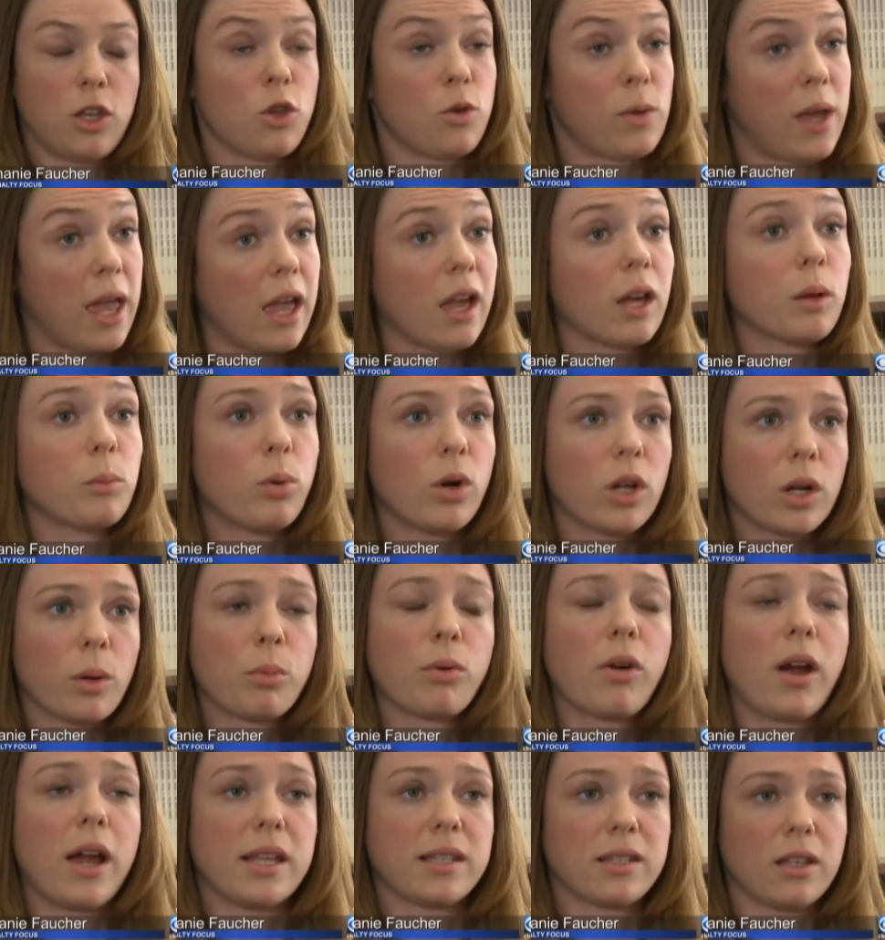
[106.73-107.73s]
you can't put a
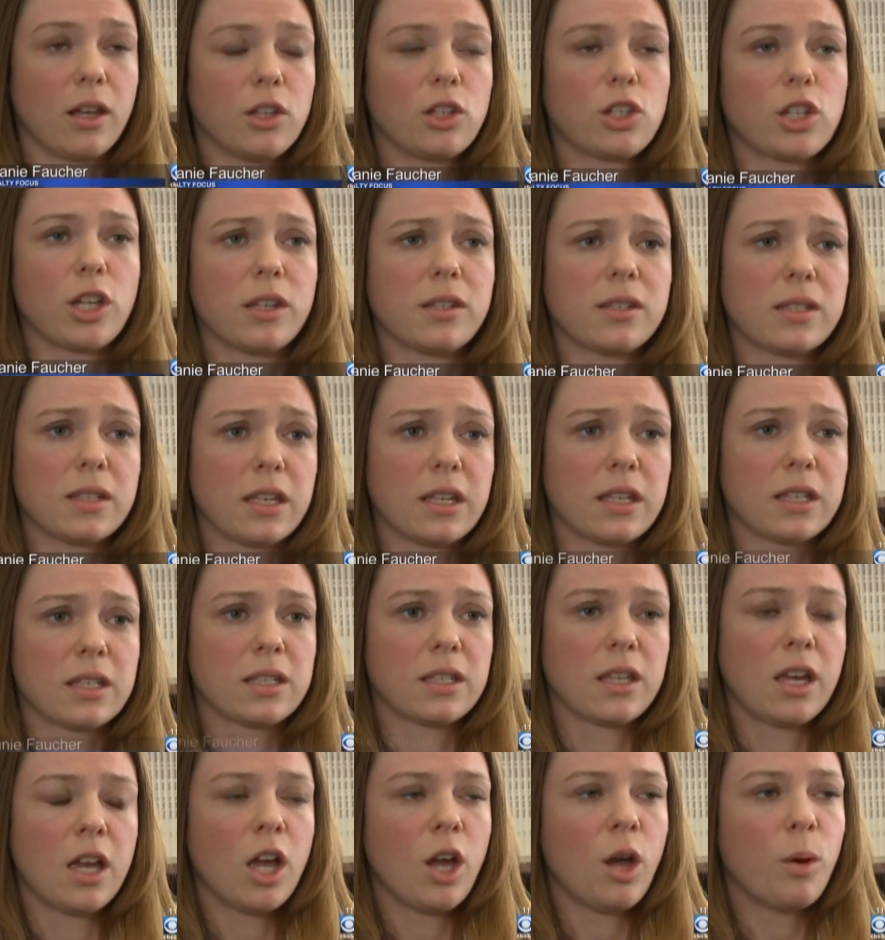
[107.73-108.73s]
price on
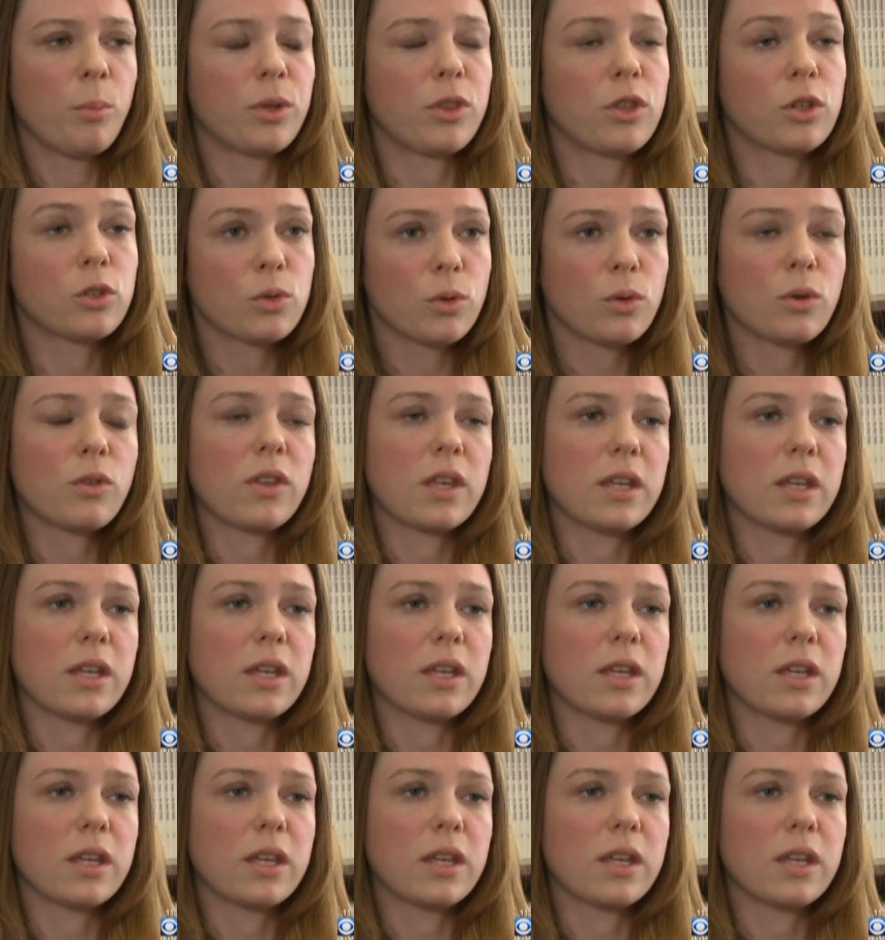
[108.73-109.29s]
justice. But the truth